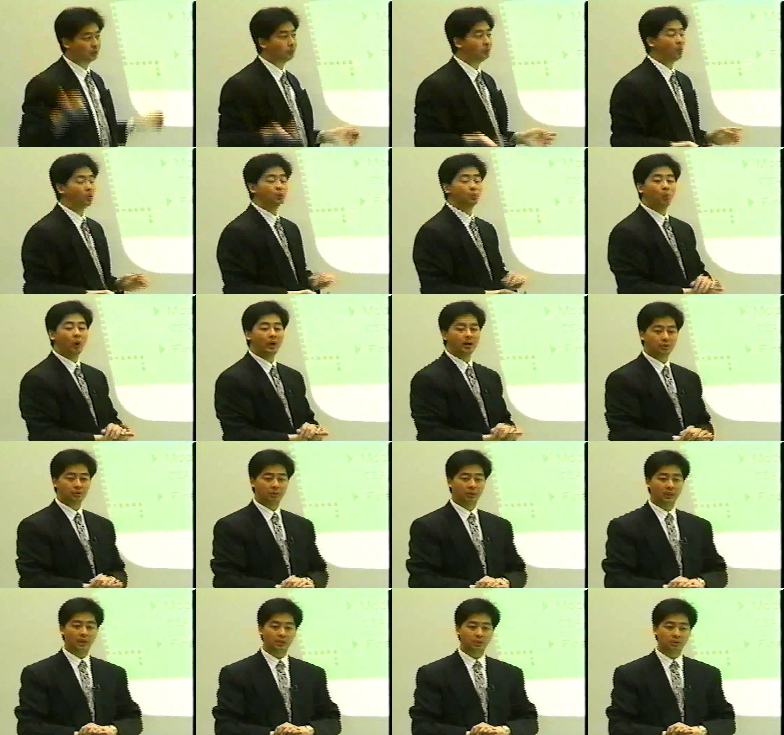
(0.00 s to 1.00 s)
most
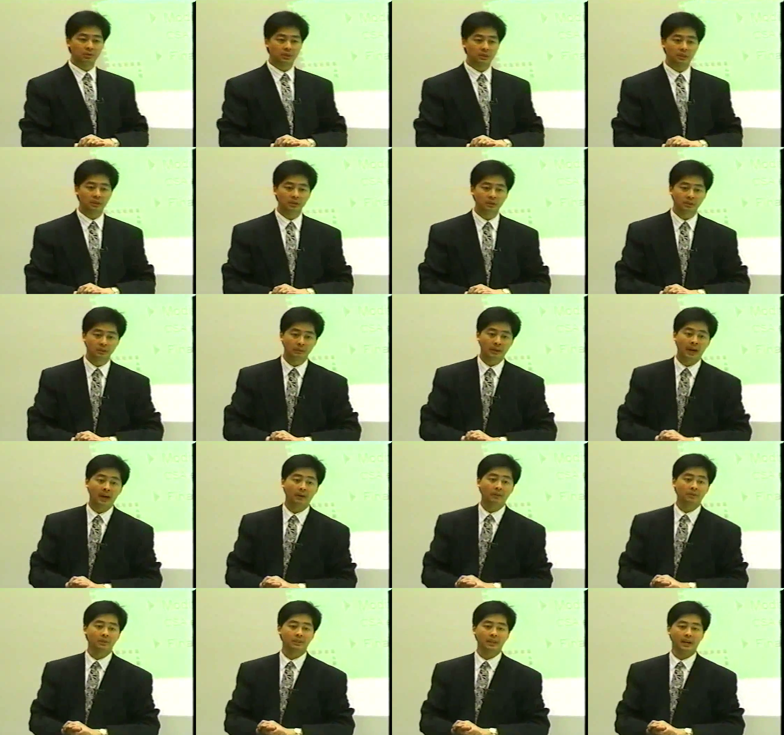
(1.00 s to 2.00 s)
Western countries set
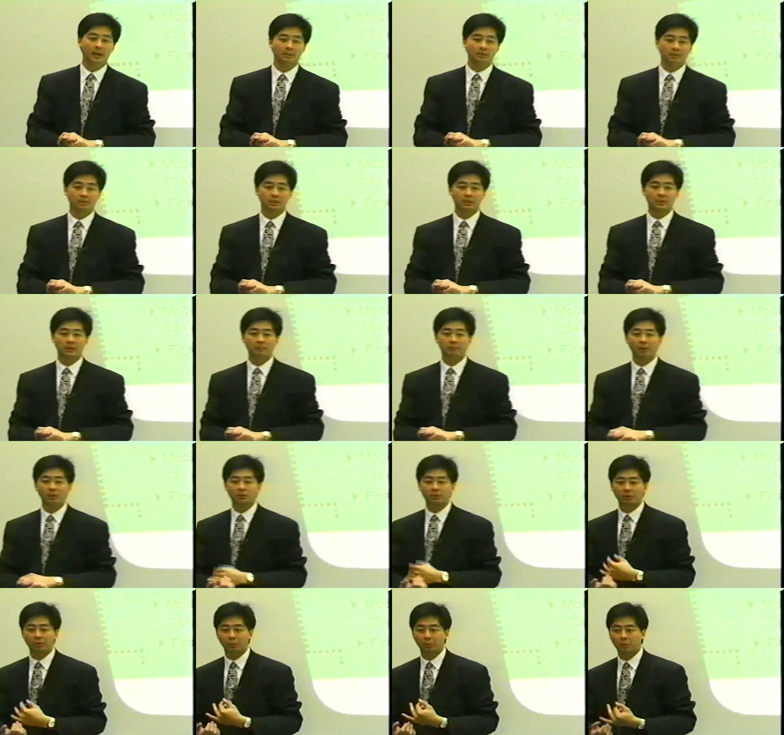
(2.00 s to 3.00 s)
higher standards than
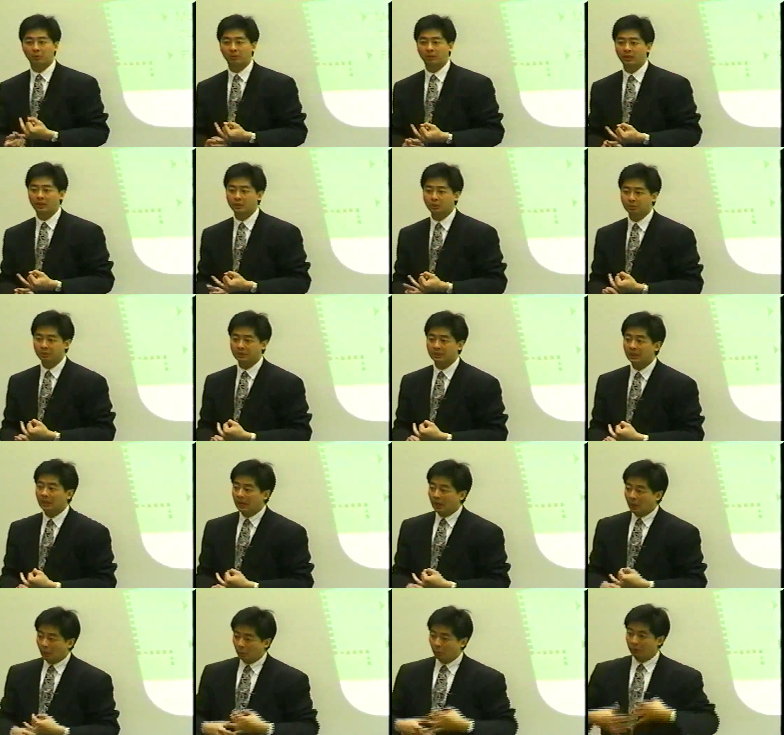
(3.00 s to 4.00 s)
most third world countries,
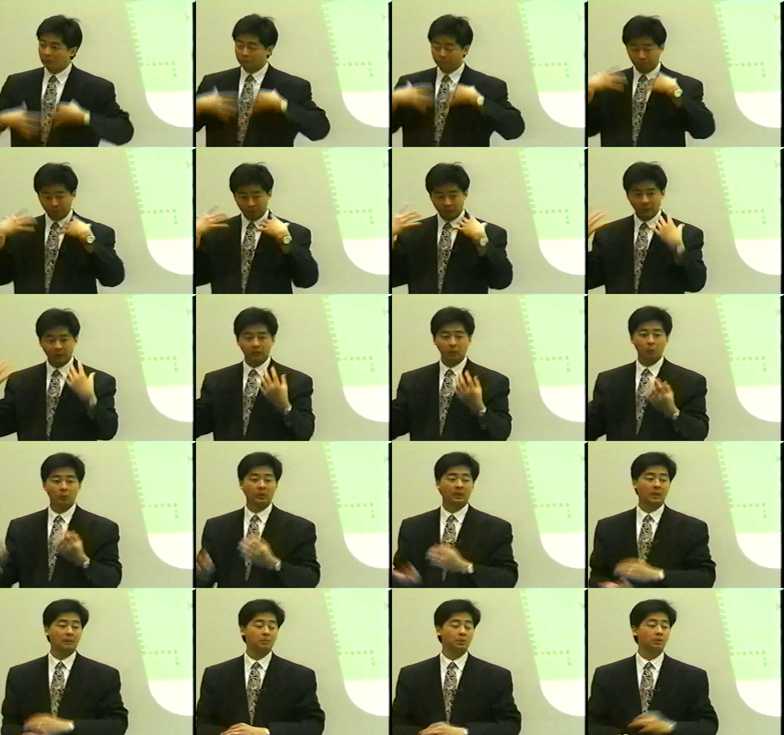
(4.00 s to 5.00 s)
particularly when
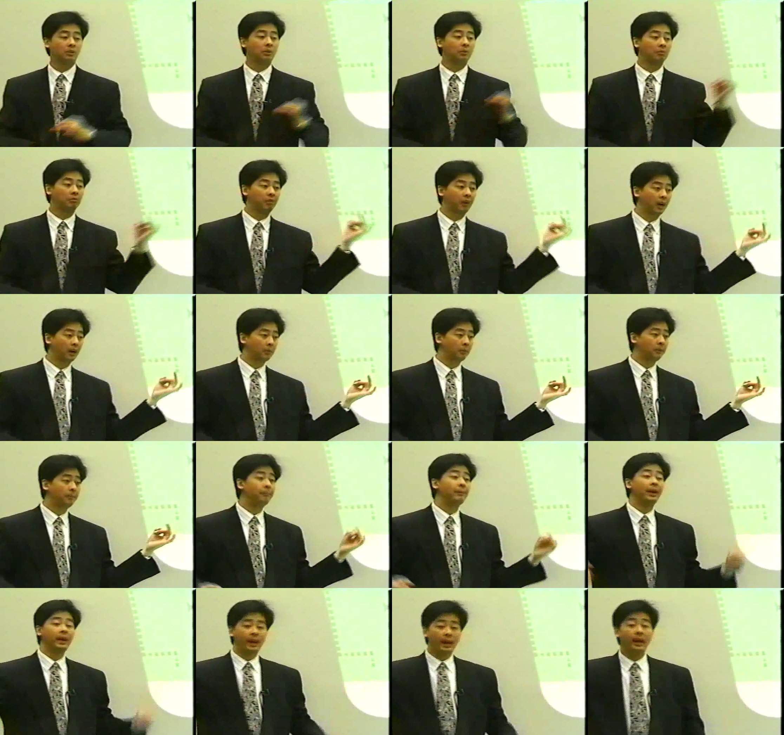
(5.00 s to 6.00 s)
it comes to the environment
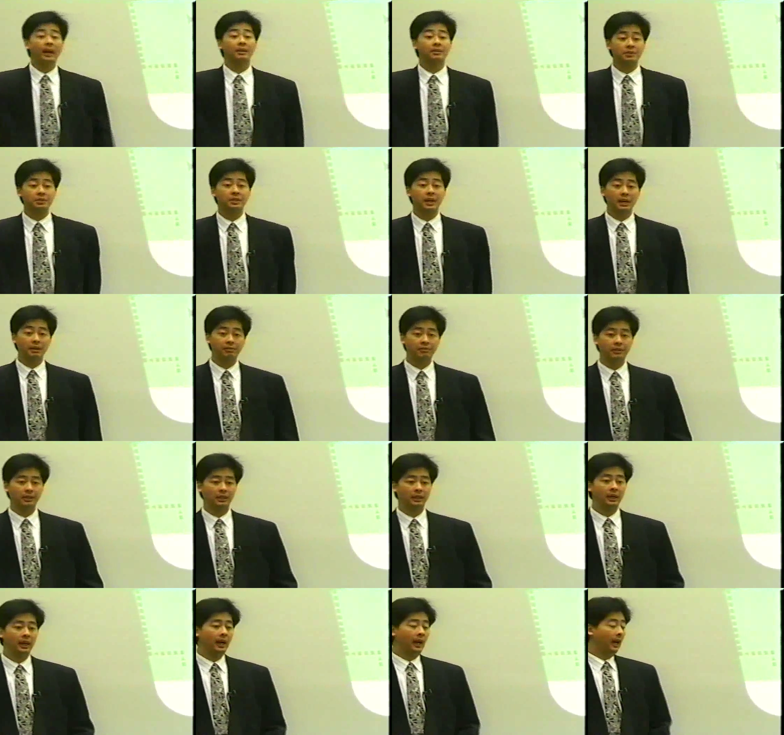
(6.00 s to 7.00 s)
and safety.